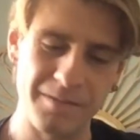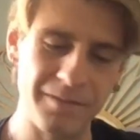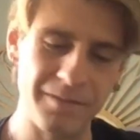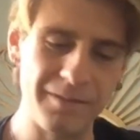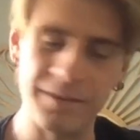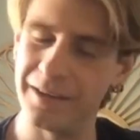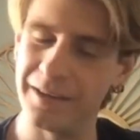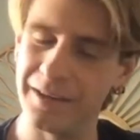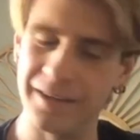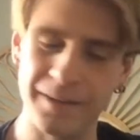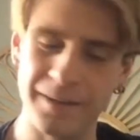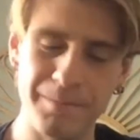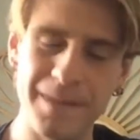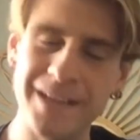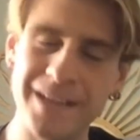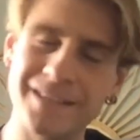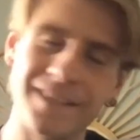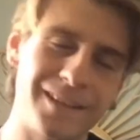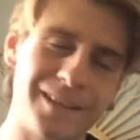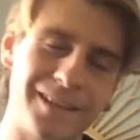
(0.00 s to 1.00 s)
an
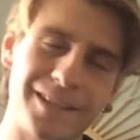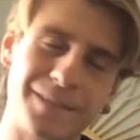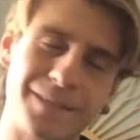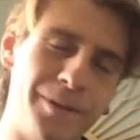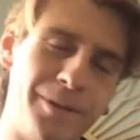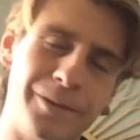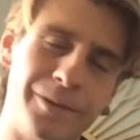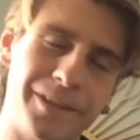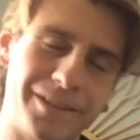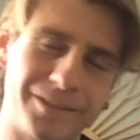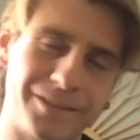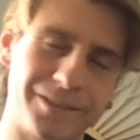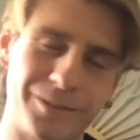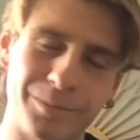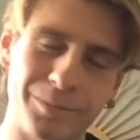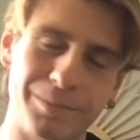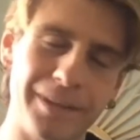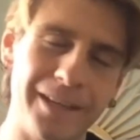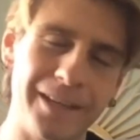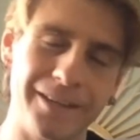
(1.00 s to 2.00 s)
amazing experience to
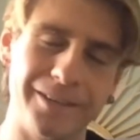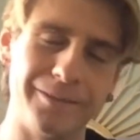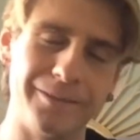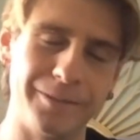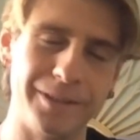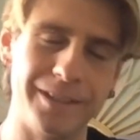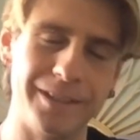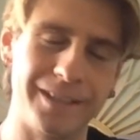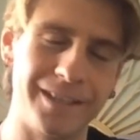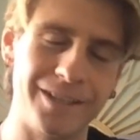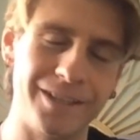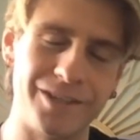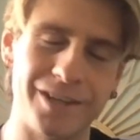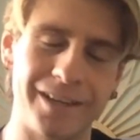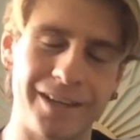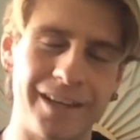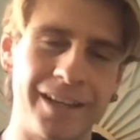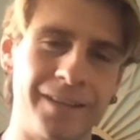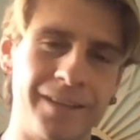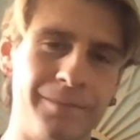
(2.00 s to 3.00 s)
play with the Kichi
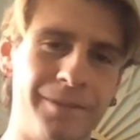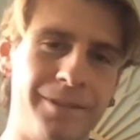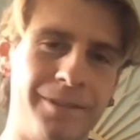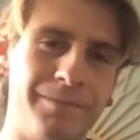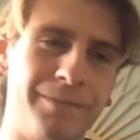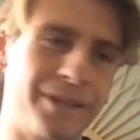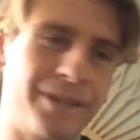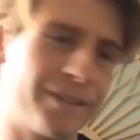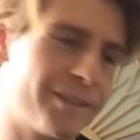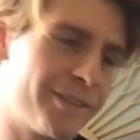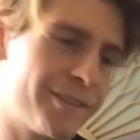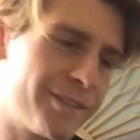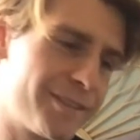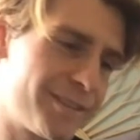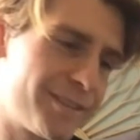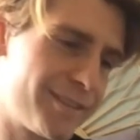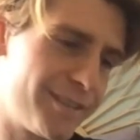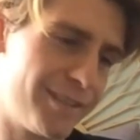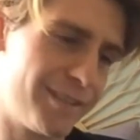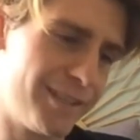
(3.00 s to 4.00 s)
Academy because
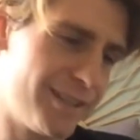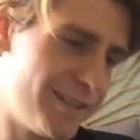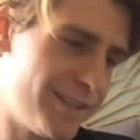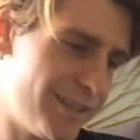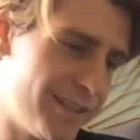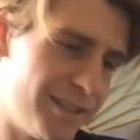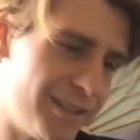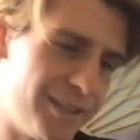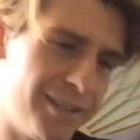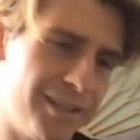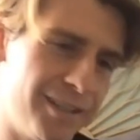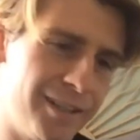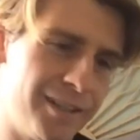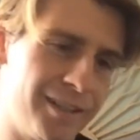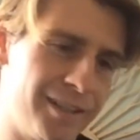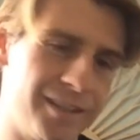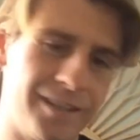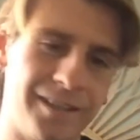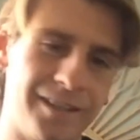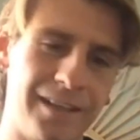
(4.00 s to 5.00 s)

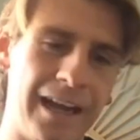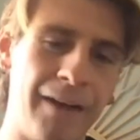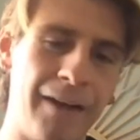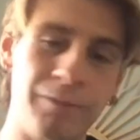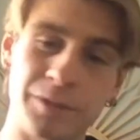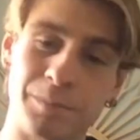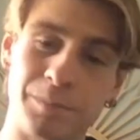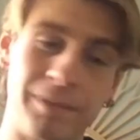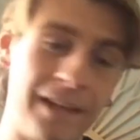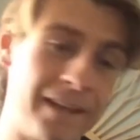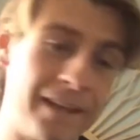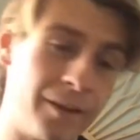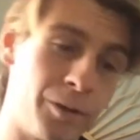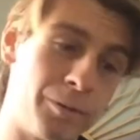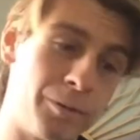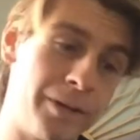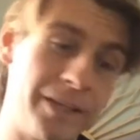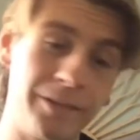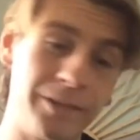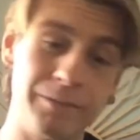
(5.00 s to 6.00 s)
I was playing
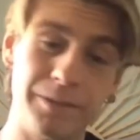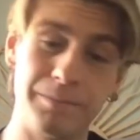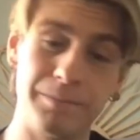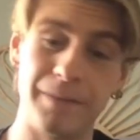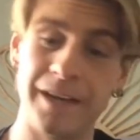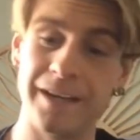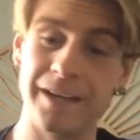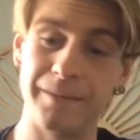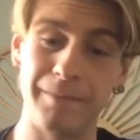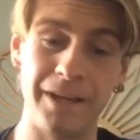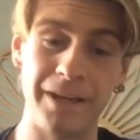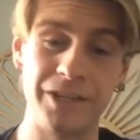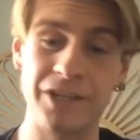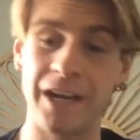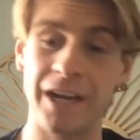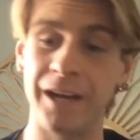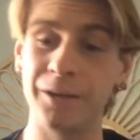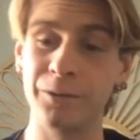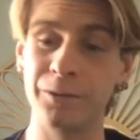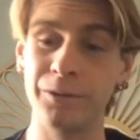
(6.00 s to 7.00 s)
already with my
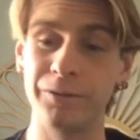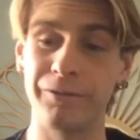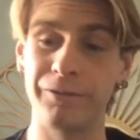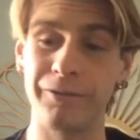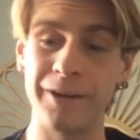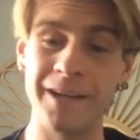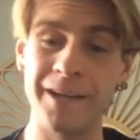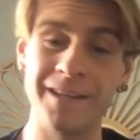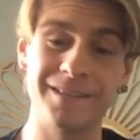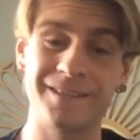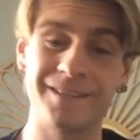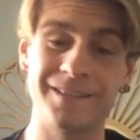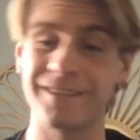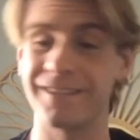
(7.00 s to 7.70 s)
childhood friends.